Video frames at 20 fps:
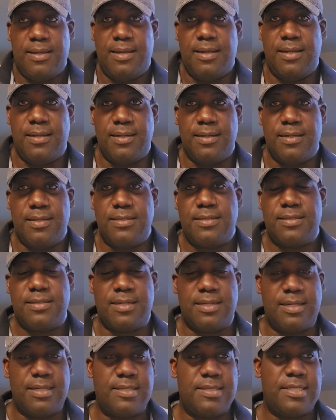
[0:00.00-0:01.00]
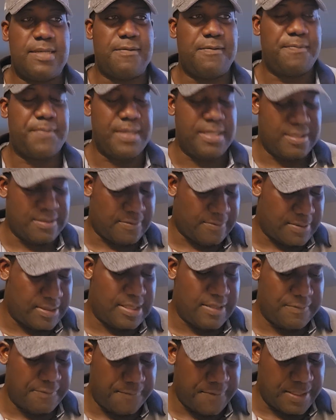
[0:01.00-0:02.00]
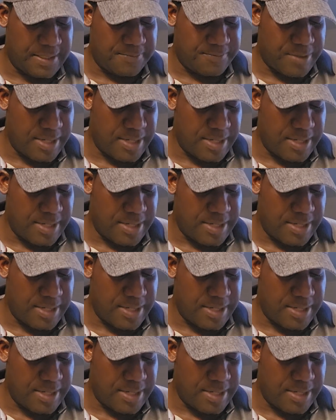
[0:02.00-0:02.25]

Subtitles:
in this seven-phase